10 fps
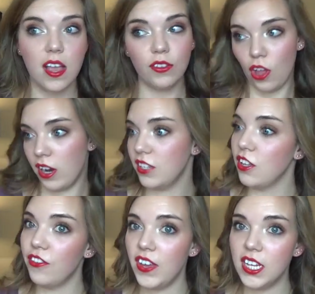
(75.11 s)
Lauryl
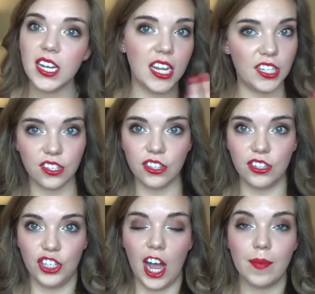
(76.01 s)
sulfate, its
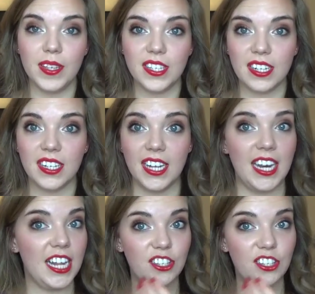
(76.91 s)
job is to clean it.